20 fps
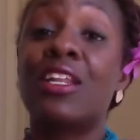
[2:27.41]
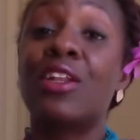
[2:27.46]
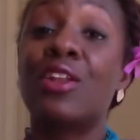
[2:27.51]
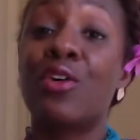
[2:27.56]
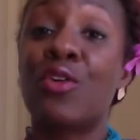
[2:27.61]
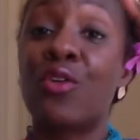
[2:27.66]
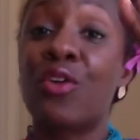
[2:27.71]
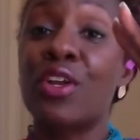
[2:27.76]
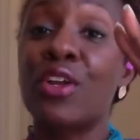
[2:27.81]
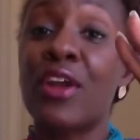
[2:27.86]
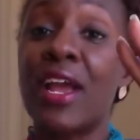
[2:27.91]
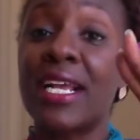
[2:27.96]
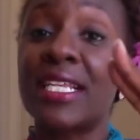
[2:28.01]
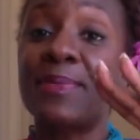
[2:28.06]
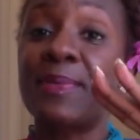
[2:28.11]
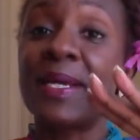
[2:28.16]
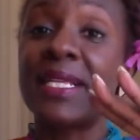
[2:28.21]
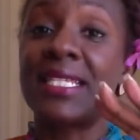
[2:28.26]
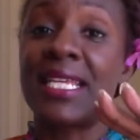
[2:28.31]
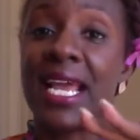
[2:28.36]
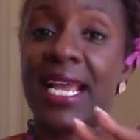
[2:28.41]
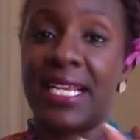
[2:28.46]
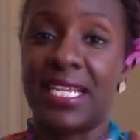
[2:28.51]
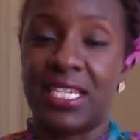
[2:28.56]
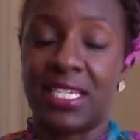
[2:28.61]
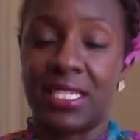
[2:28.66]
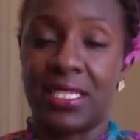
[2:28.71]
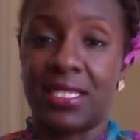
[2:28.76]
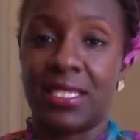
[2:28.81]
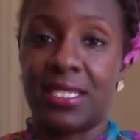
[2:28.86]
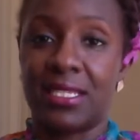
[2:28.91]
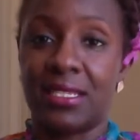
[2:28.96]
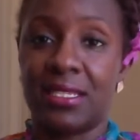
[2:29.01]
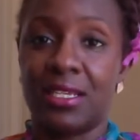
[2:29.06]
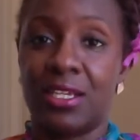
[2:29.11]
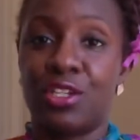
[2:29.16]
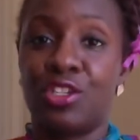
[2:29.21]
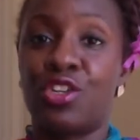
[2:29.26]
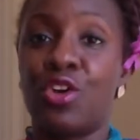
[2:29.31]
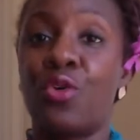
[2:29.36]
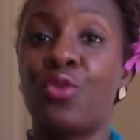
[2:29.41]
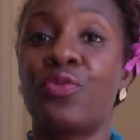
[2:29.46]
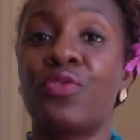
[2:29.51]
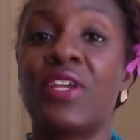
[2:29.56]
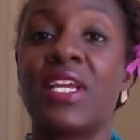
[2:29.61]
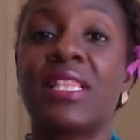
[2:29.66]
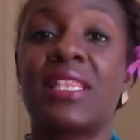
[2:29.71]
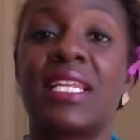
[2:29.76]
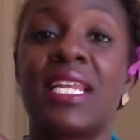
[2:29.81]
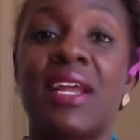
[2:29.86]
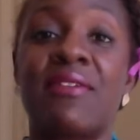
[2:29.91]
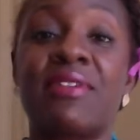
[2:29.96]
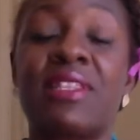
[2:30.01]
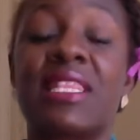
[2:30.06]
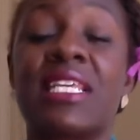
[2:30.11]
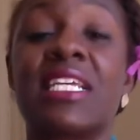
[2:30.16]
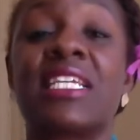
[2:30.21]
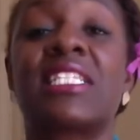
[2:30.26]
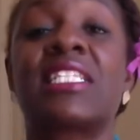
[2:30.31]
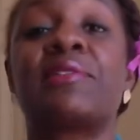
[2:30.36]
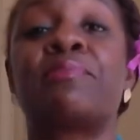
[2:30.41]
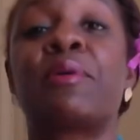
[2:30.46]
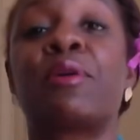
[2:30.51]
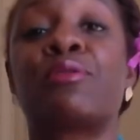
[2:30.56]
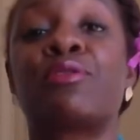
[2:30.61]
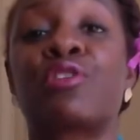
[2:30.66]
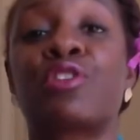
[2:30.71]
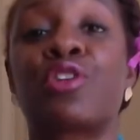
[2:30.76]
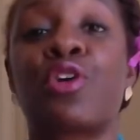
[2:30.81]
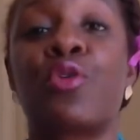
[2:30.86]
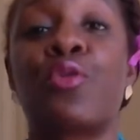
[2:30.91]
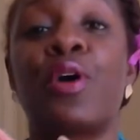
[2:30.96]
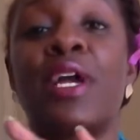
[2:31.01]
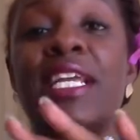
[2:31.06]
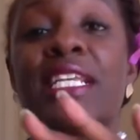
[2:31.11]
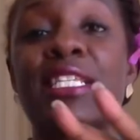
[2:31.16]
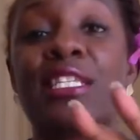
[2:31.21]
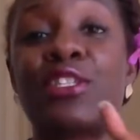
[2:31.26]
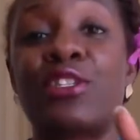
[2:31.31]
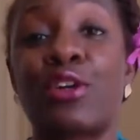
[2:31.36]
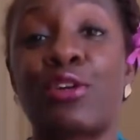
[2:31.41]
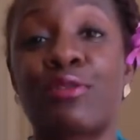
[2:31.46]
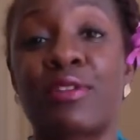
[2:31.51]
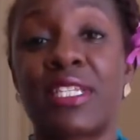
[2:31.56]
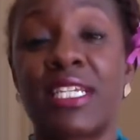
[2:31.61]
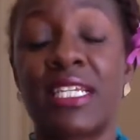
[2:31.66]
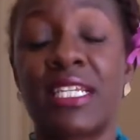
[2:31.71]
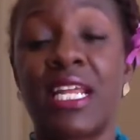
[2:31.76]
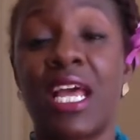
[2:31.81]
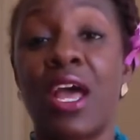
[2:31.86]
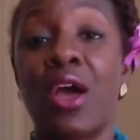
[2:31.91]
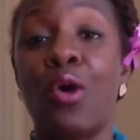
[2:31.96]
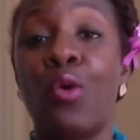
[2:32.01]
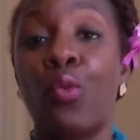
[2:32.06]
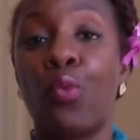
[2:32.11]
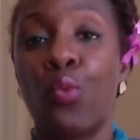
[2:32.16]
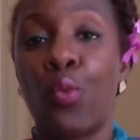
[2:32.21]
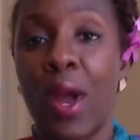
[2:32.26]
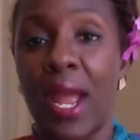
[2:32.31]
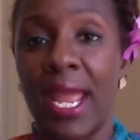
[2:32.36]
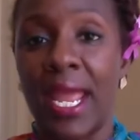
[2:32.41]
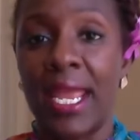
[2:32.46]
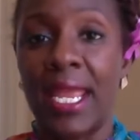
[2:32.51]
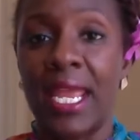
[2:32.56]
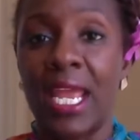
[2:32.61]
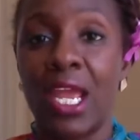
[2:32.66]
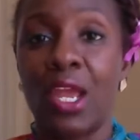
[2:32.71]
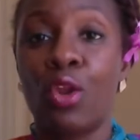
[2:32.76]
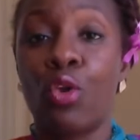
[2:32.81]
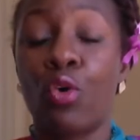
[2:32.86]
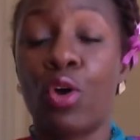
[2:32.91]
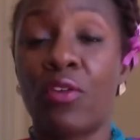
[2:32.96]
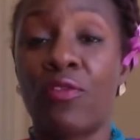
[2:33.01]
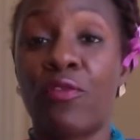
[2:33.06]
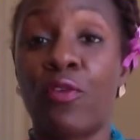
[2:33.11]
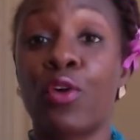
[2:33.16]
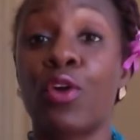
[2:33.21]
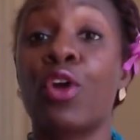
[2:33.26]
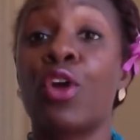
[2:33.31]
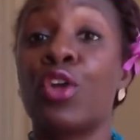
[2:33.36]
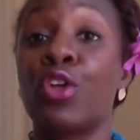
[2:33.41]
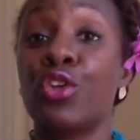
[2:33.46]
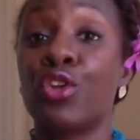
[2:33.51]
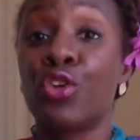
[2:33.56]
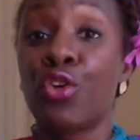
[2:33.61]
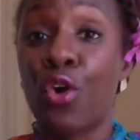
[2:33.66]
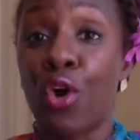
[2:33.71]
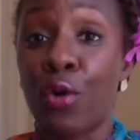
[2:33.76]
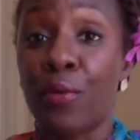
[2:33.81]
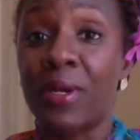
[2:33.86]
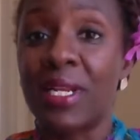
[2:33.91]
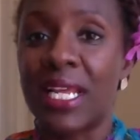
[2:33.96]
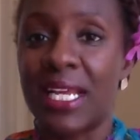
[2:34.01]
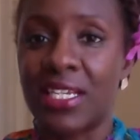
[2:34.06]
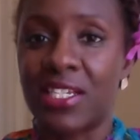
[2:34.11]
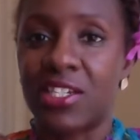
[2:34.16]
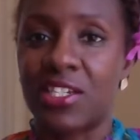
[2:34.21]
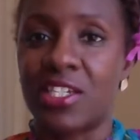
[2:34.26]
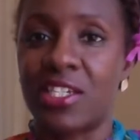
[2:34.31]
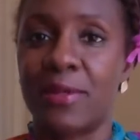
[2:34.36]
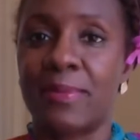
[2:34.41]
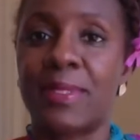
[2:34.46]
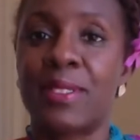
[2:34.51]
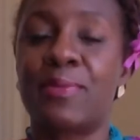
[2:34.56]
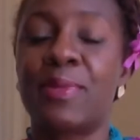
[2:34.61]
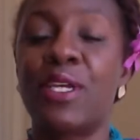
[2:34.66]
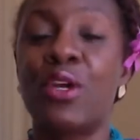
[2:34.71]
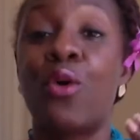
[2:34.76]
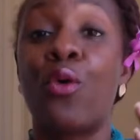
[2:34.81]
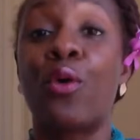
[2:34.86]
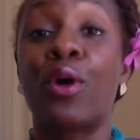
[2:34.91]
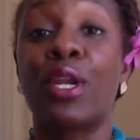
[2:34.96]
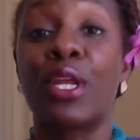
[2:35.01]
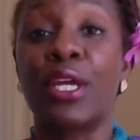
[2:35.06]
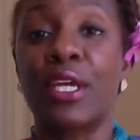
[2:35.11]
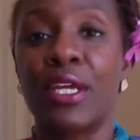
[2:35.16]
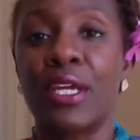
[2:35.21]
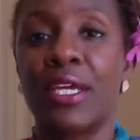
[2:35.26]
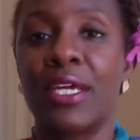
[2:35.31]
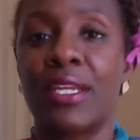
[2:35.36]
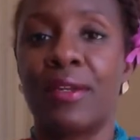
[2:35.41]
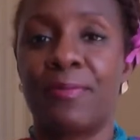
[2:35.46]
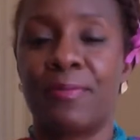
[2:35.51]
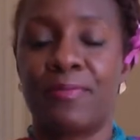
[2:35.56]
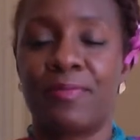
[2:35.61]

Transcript: Lower your expectations. Don't think that everything is supposed to go a certain way in order for your relationship to be going good.